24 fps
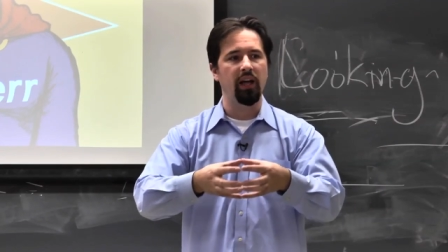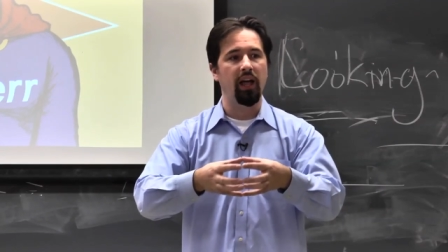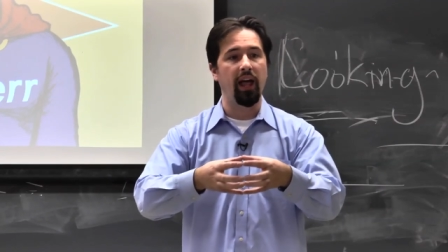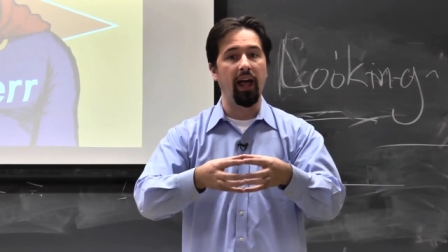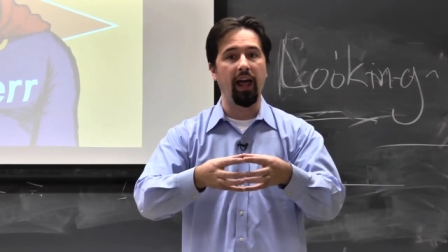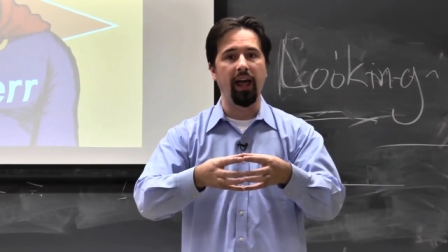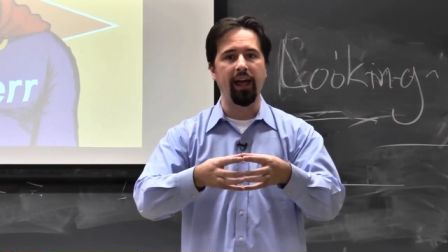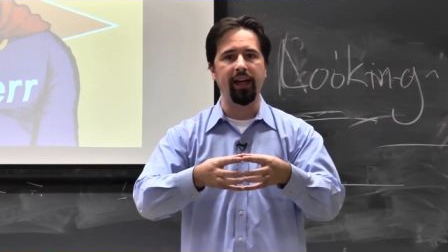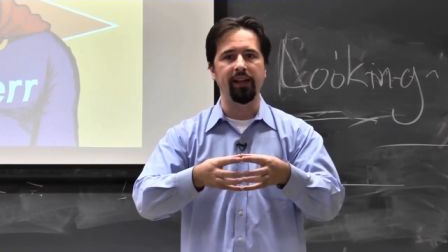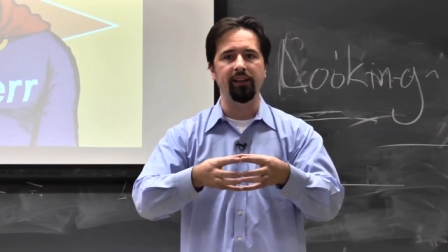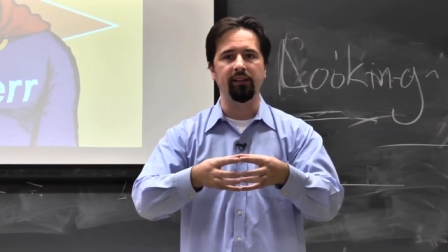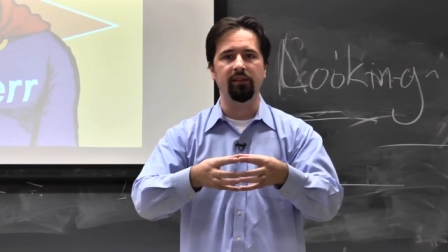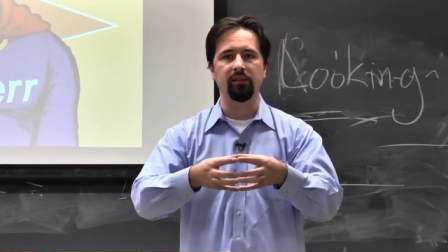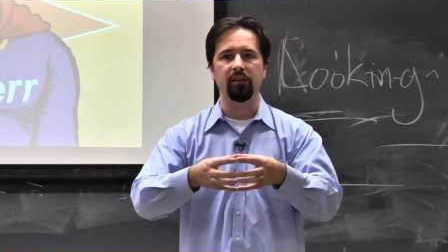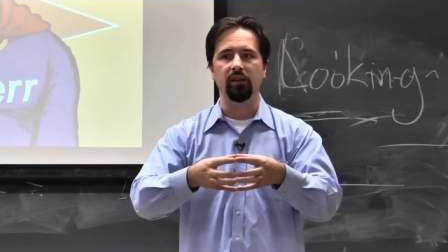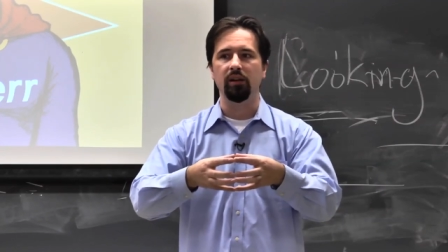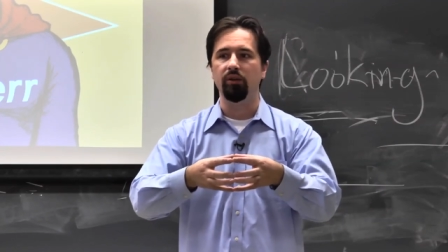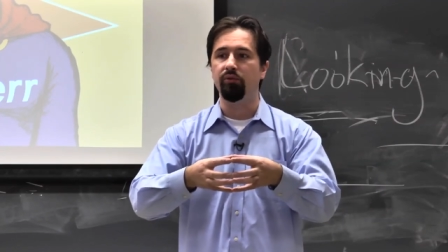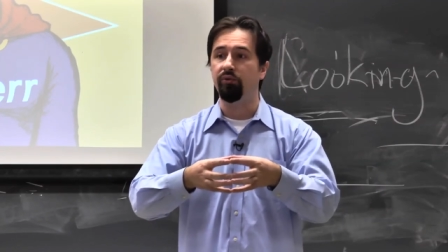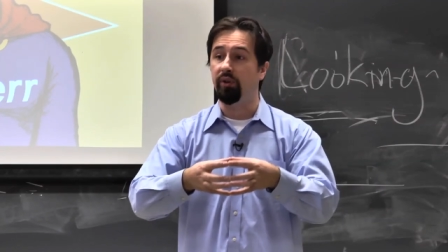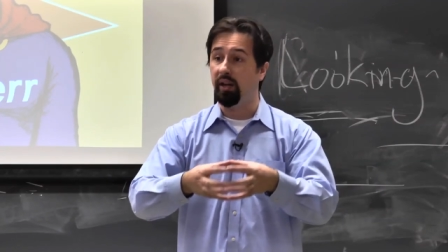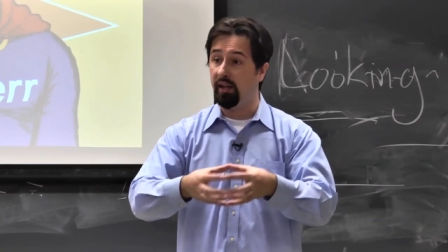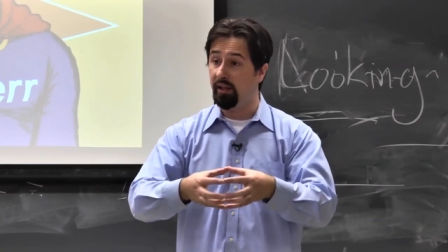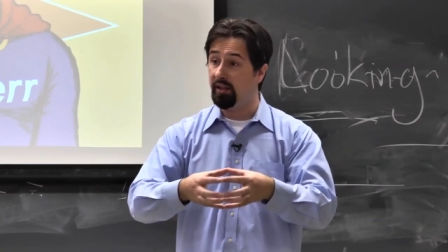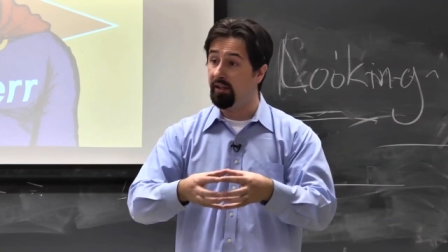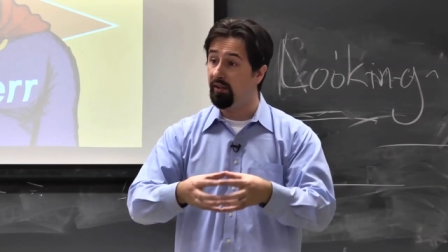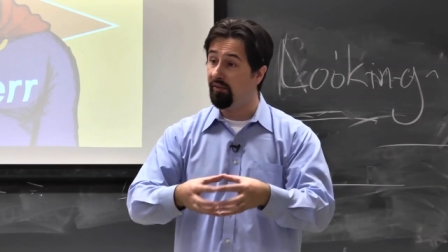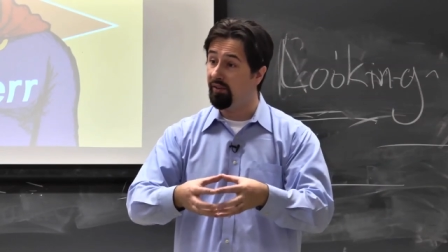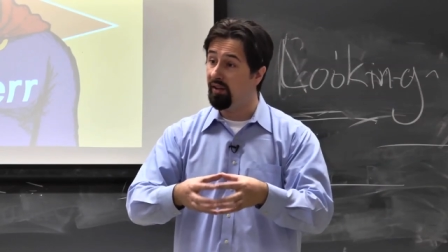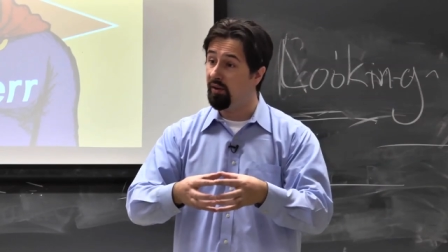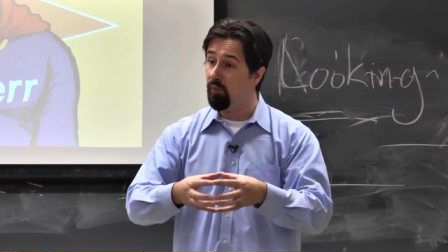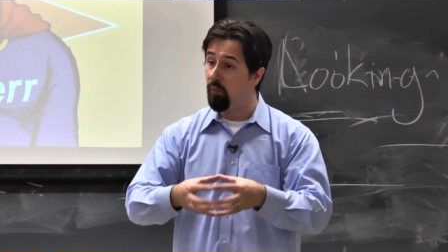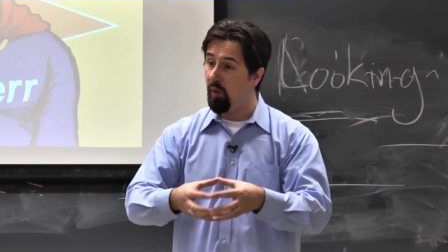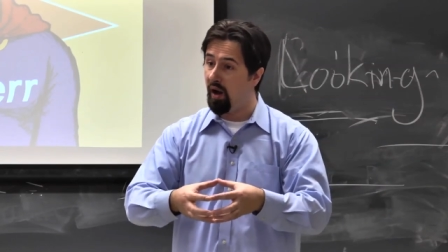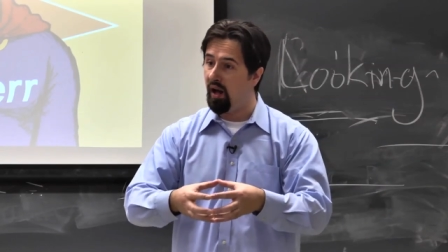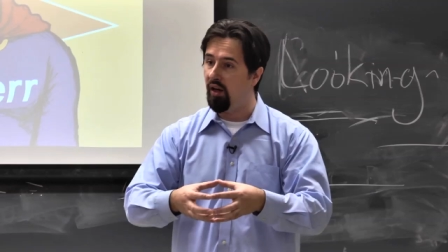and
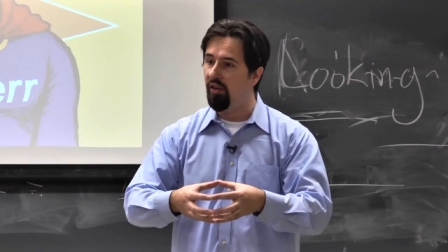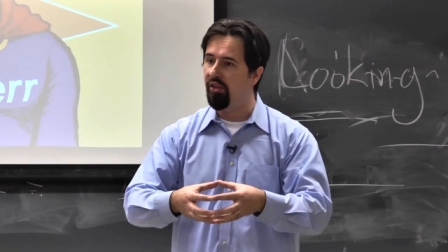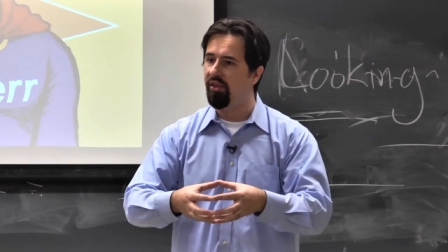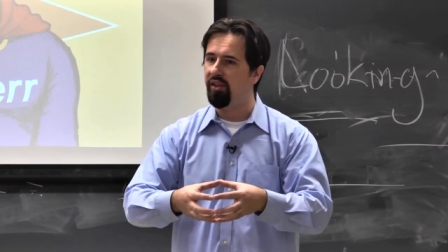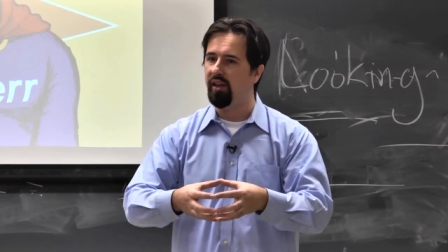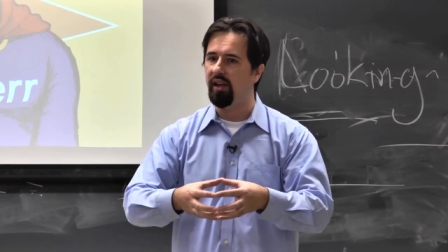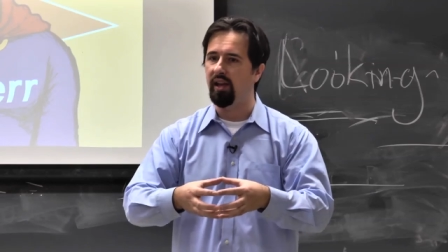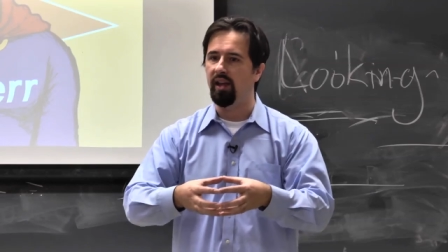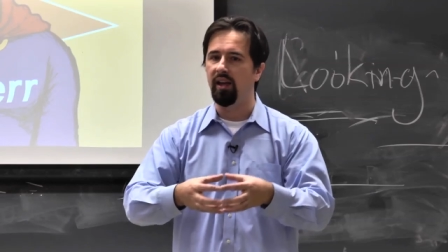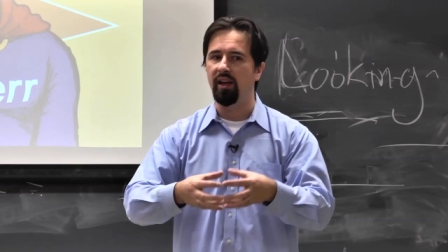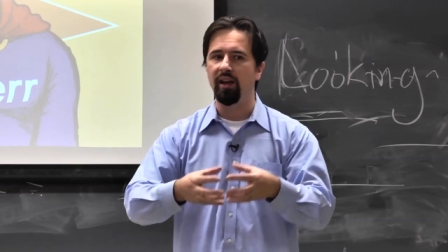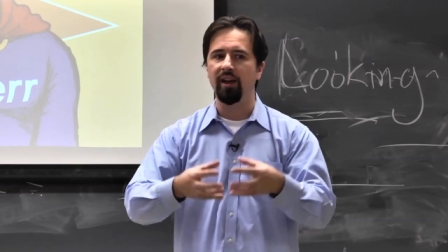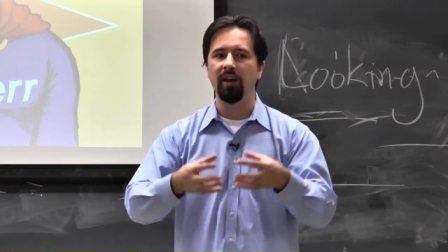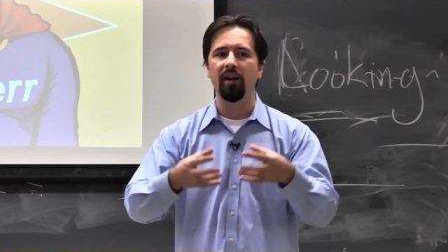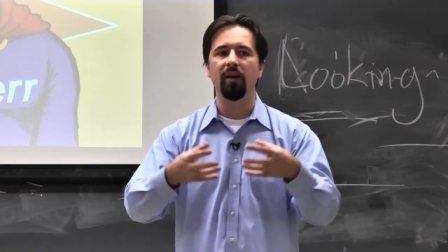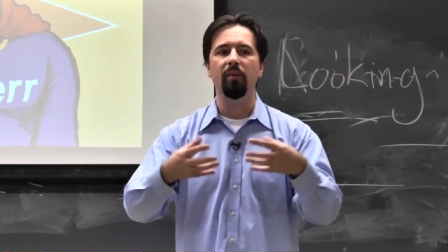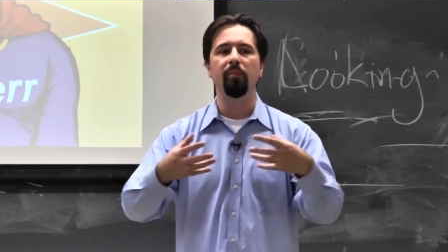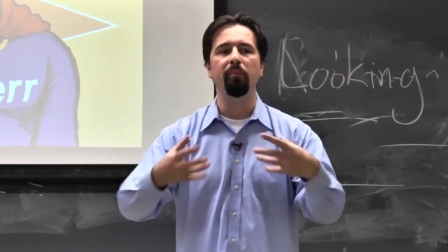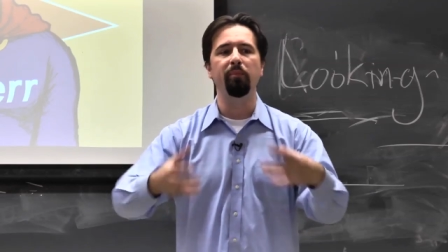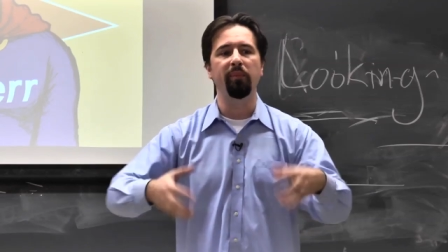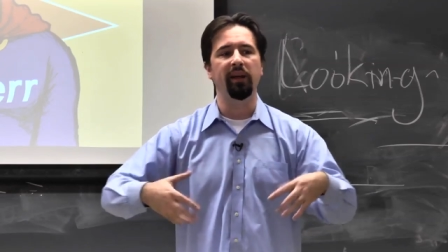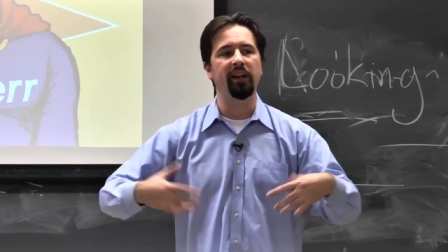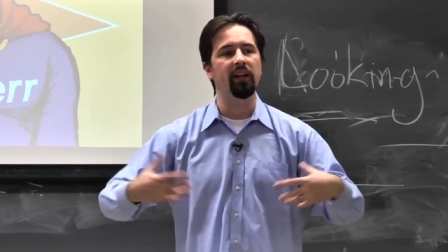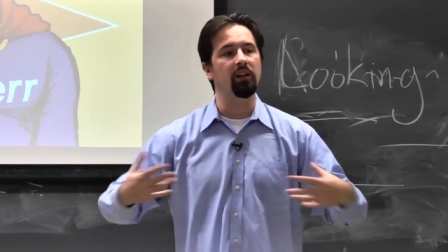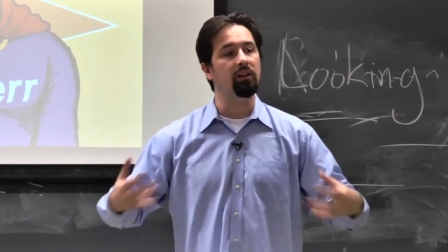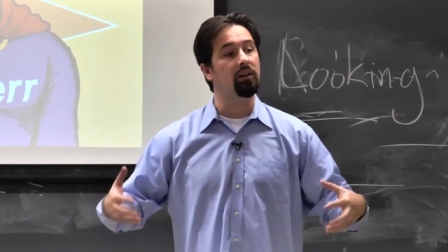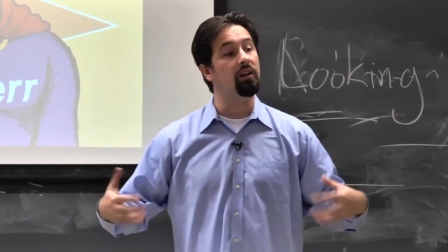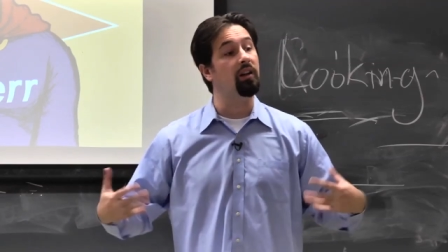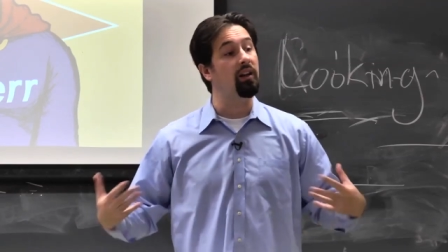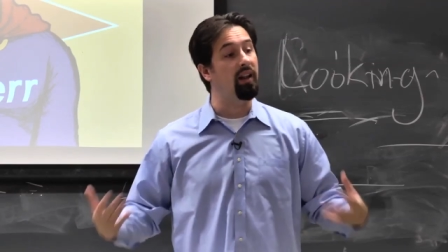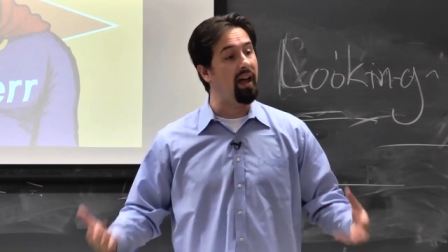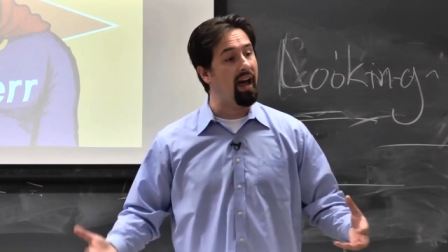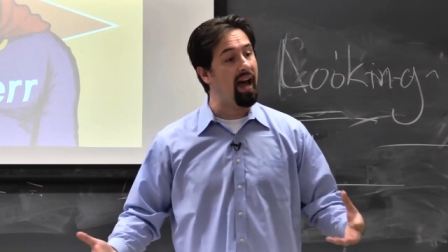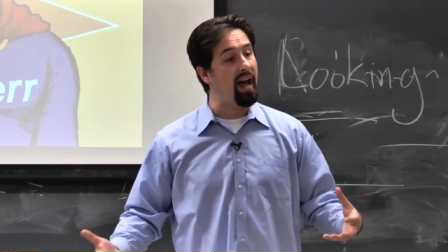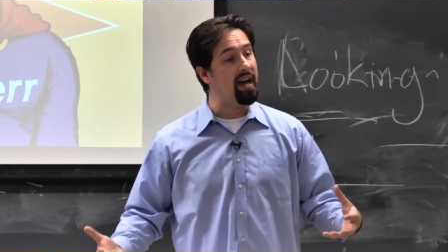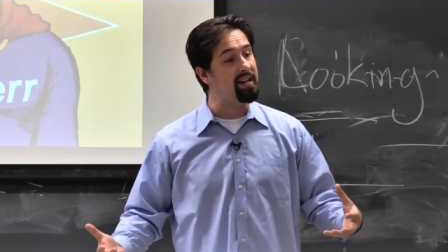relatively wealthy middle
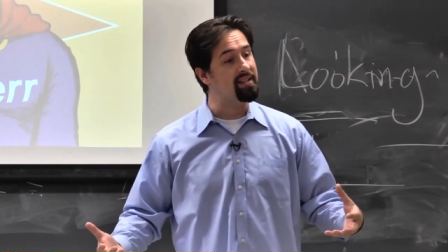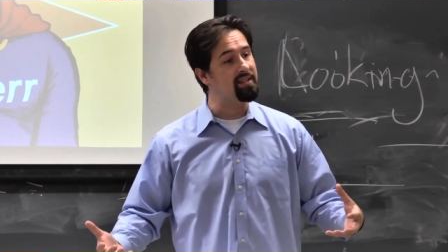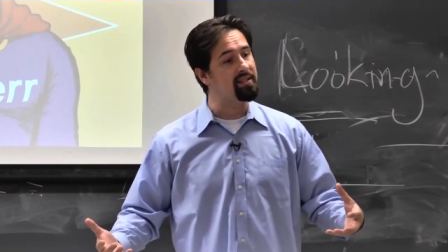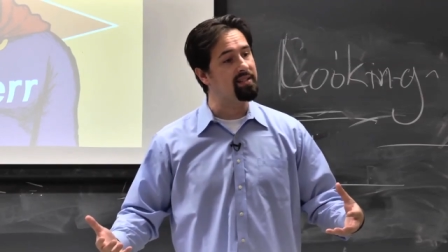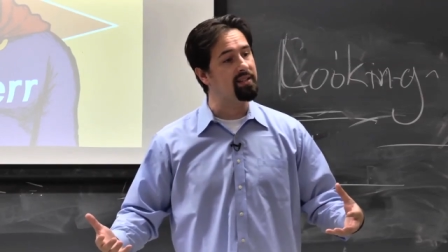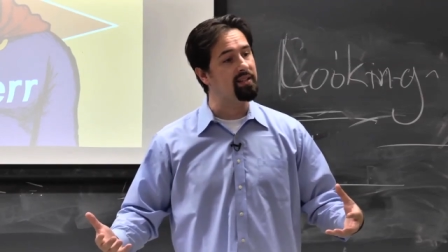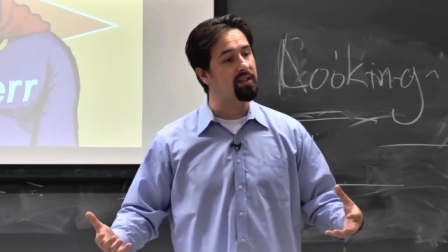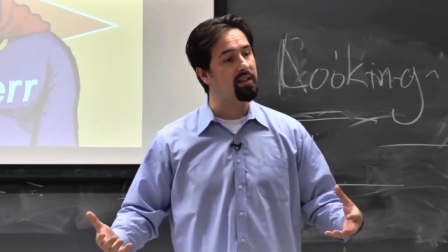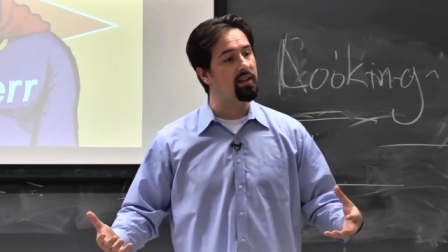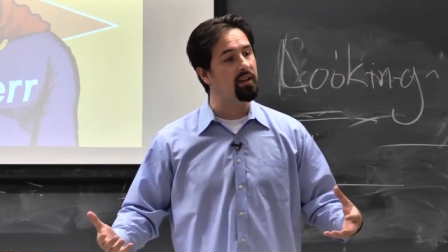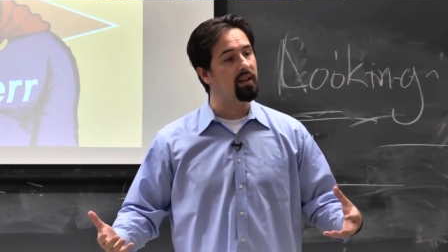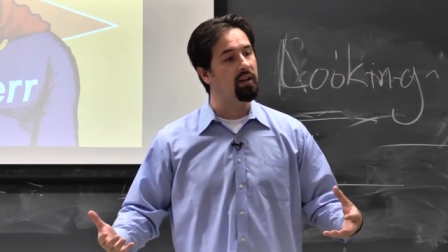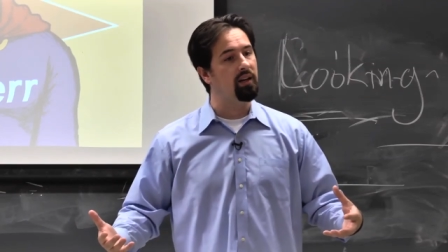class.